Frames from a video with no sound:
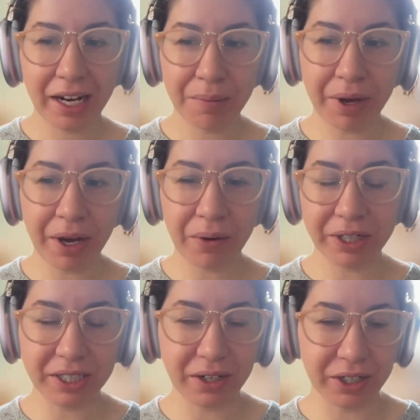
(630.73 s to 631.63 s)

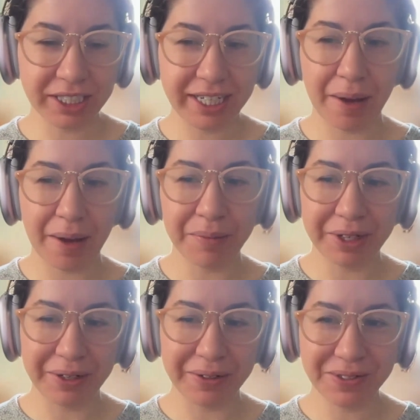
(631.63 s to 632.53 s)
NMO or
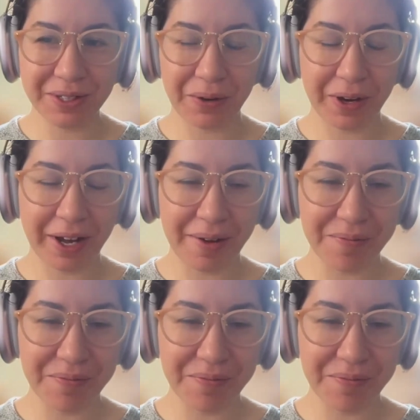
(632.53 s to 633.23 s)
TM? So